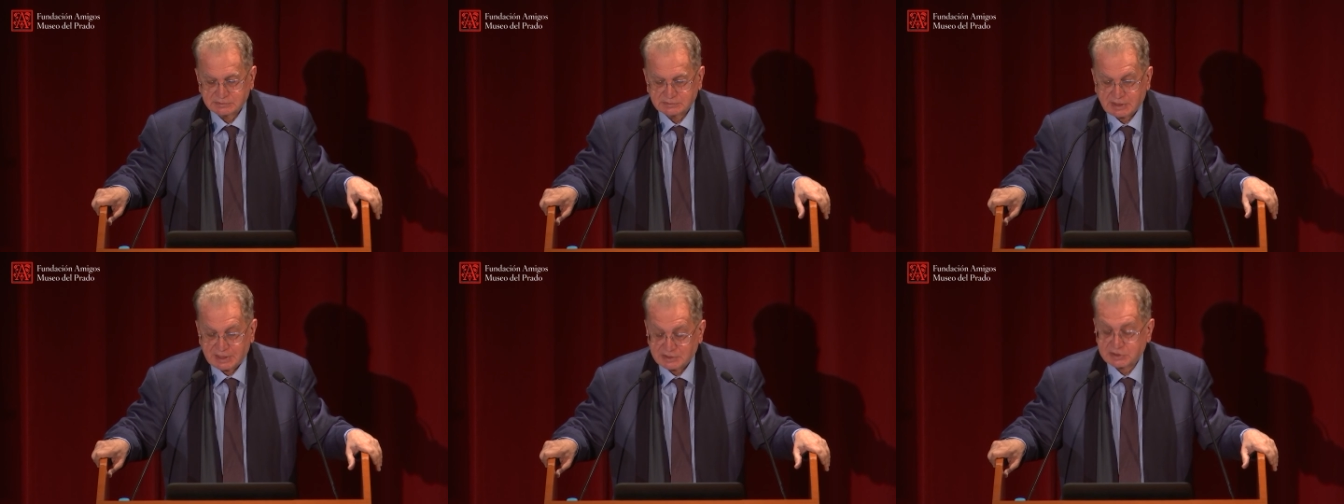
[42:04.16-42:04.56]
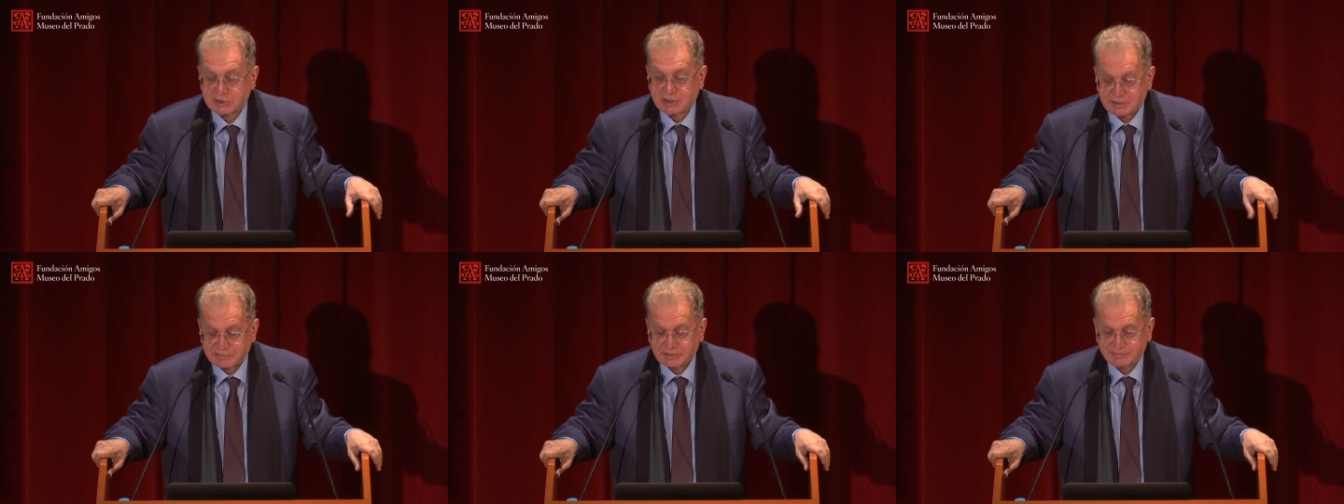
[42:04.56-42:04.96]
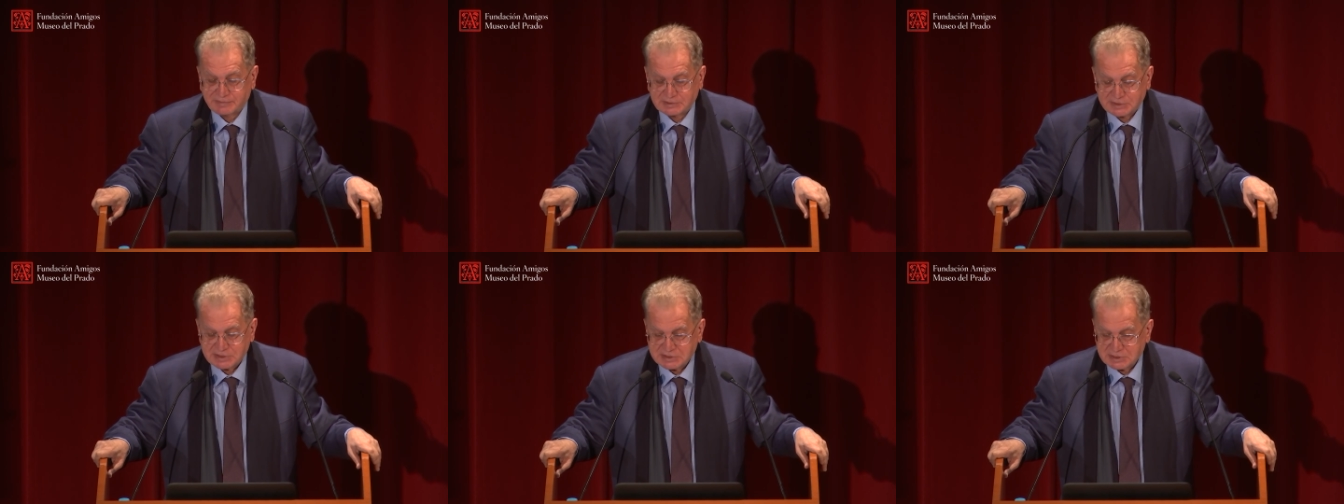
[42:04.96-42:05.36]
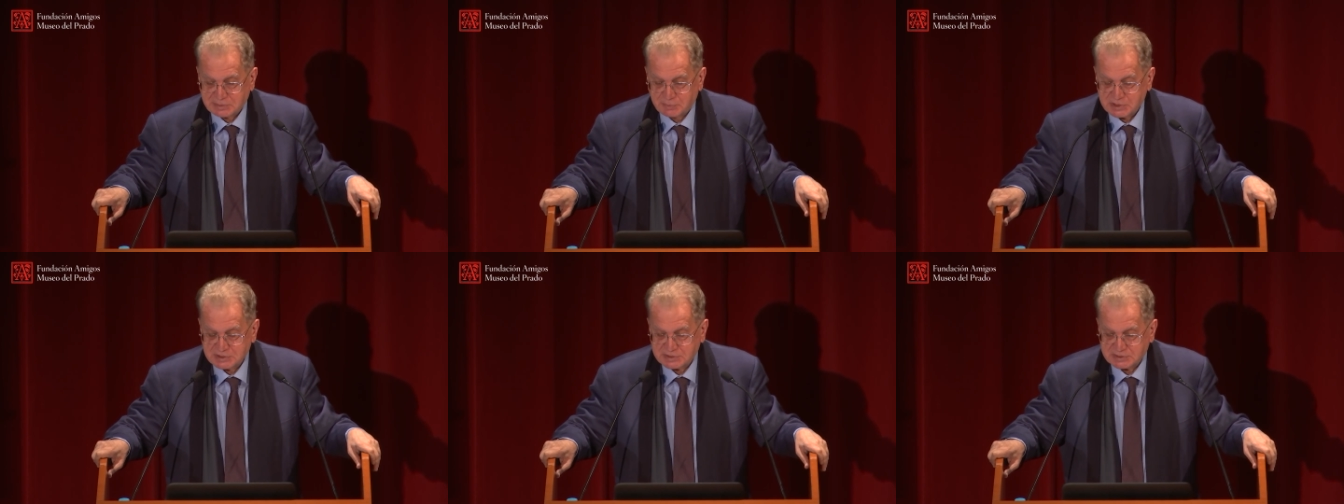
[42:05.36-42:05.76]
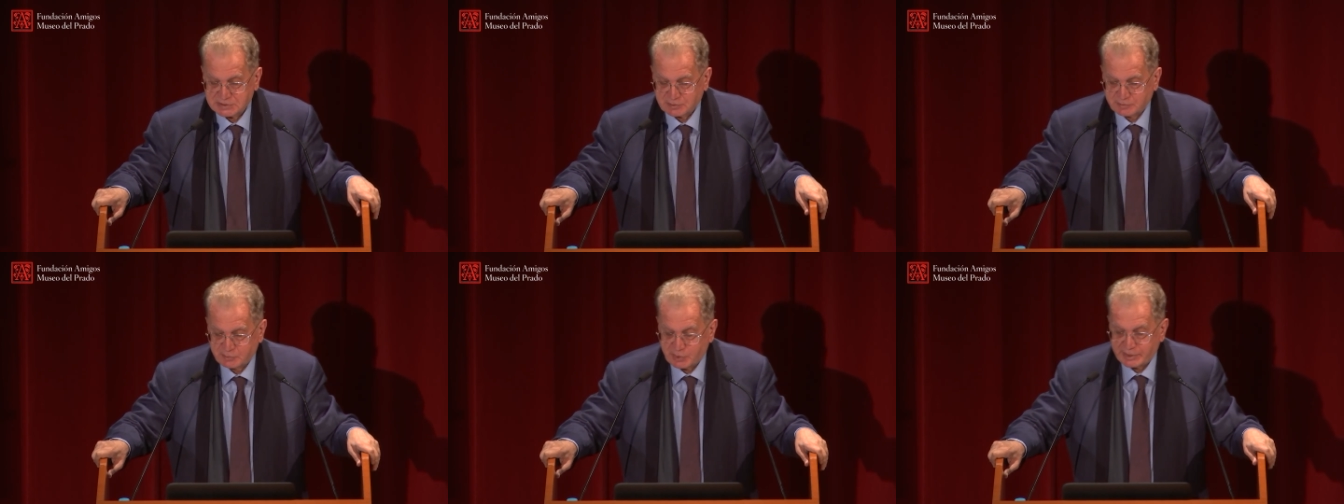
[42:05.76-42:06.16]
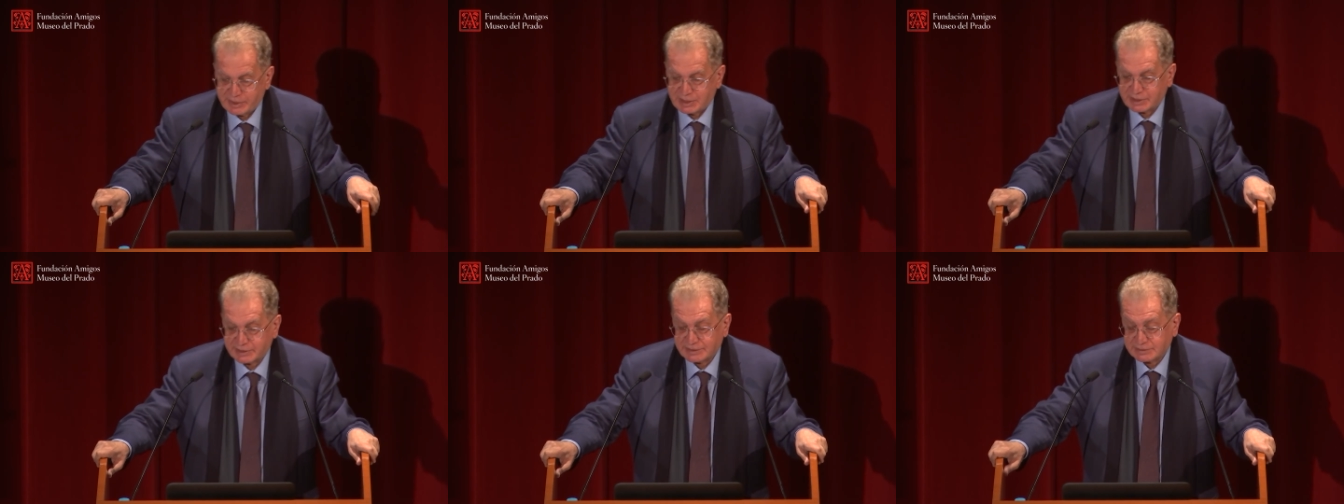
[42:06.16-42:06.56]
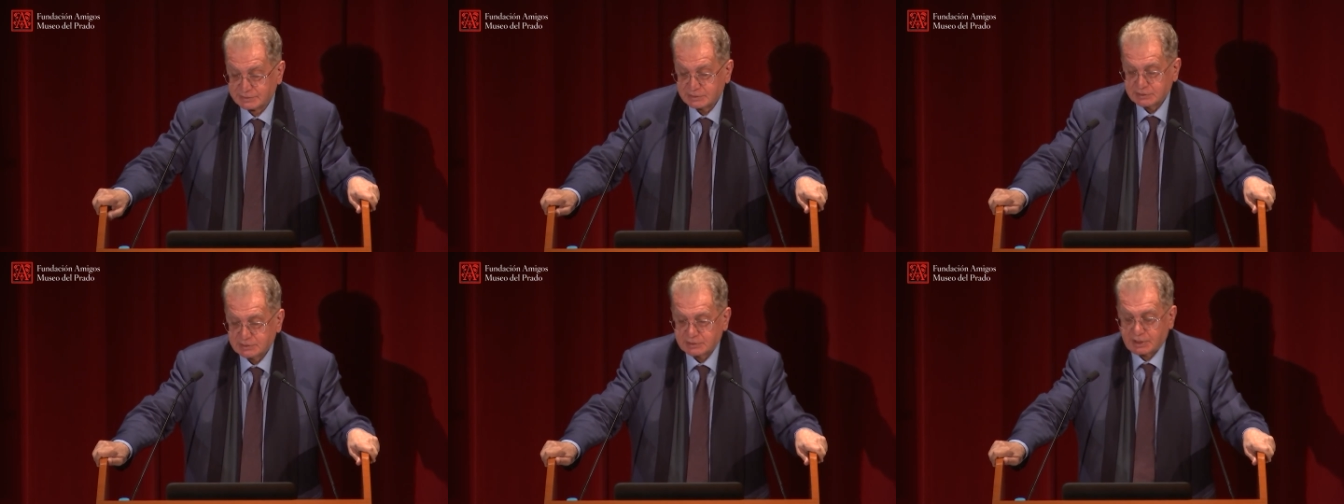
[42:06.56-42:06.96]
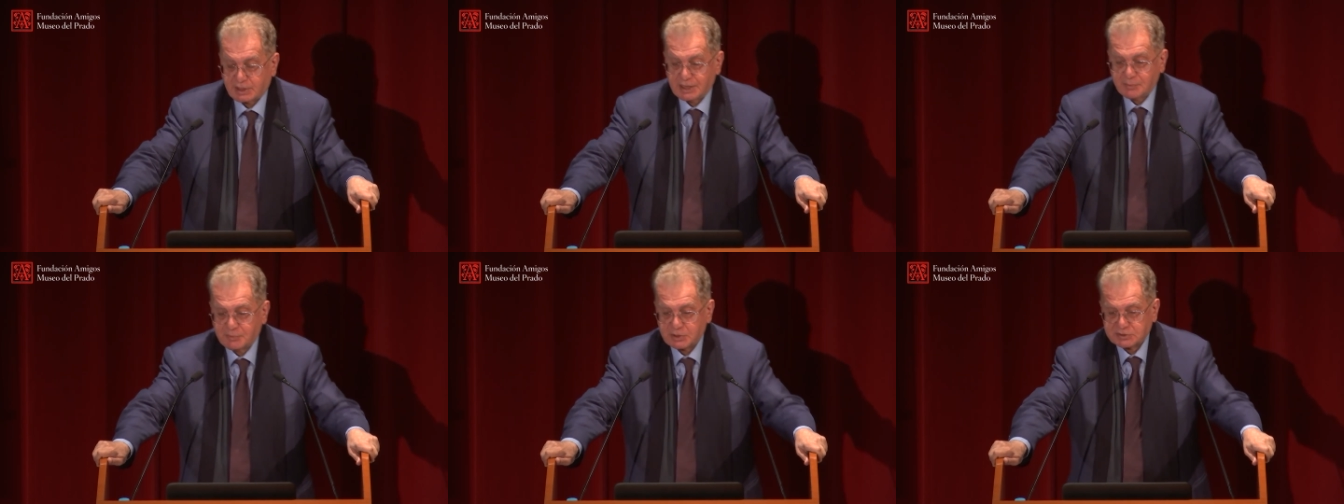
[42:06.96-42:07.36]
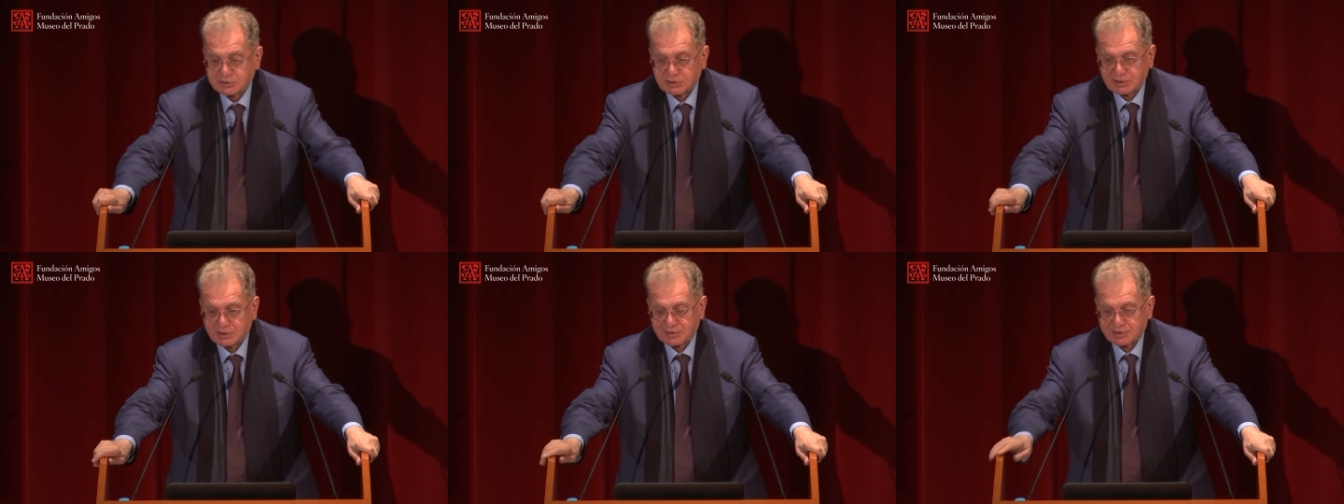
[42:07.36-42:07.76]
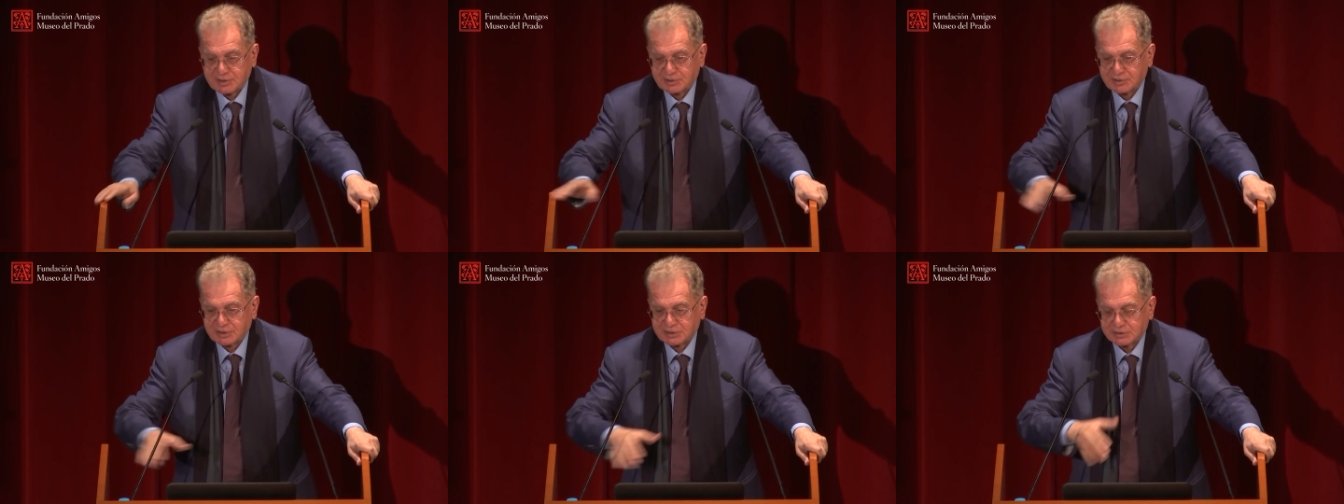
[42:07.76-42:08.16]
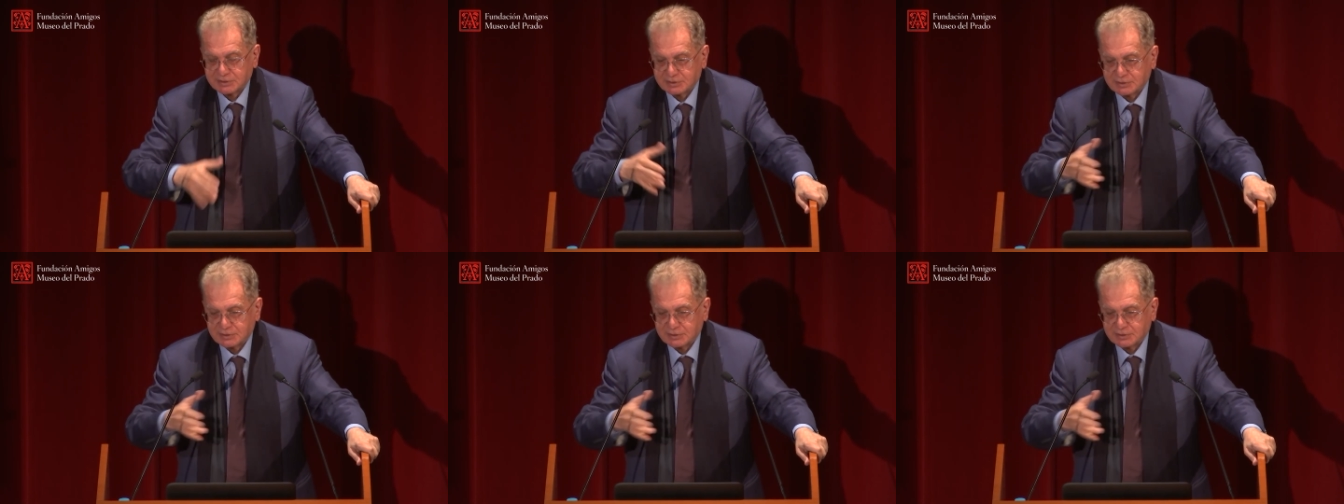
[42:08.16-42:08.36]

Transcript: collection, have fantastic pieces of Bonnard, and I personally think that